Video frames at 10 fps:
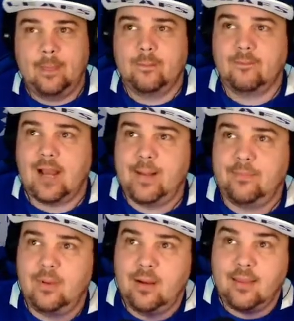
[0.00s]

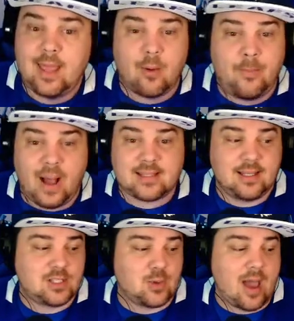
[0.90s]
Right? They were
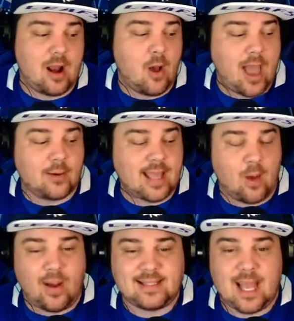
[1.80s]
buzzing. So I don't I don't
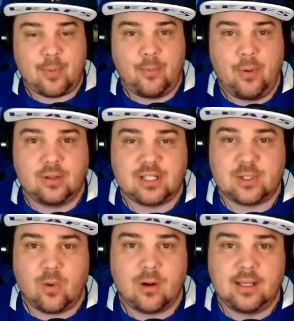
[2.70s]
get why Tampa pulled it
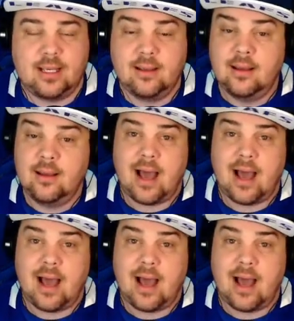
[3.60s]
so early.